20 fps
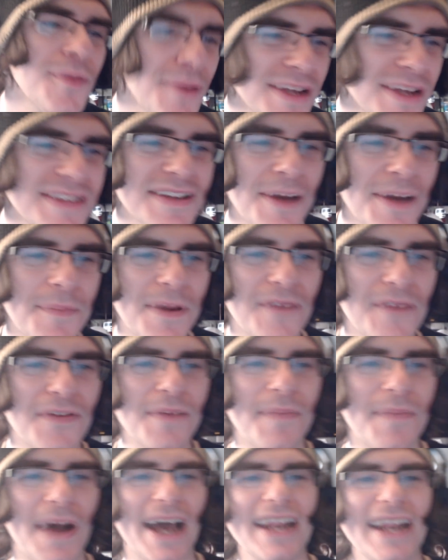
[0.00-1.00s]
what's up,
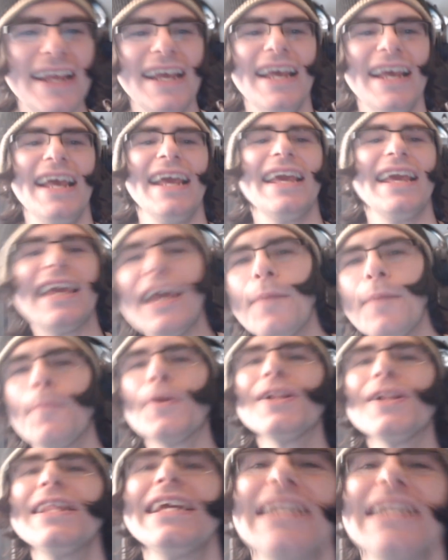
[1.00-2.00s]
everybody?
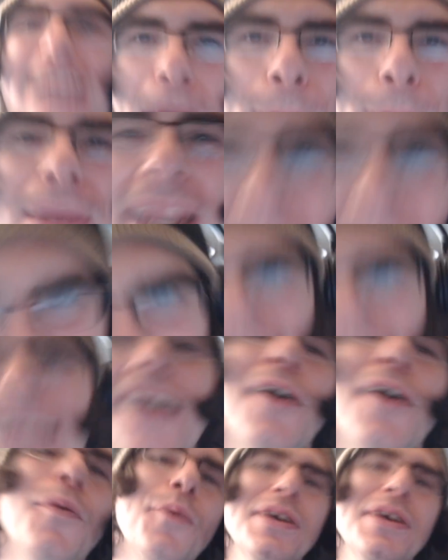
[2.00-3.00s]
Kimberly
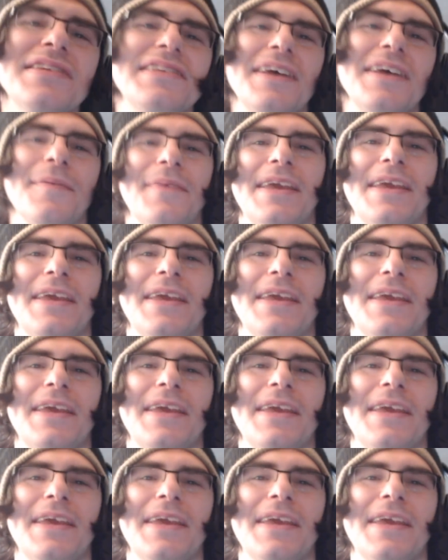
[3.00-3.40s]
Dominique, what's up,